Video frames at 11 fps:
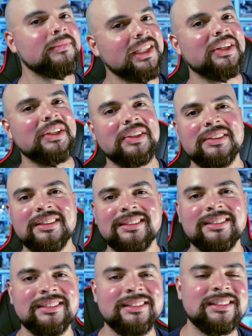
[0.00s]
There you go.
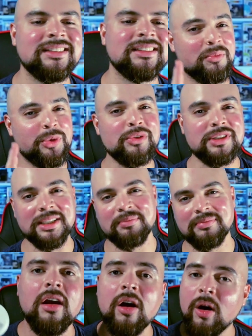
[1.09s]
And pro tip,
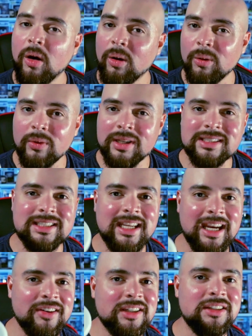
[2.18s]
always
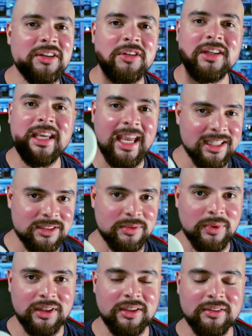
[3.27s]
carry your case
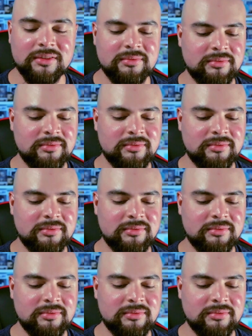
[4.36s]
with you.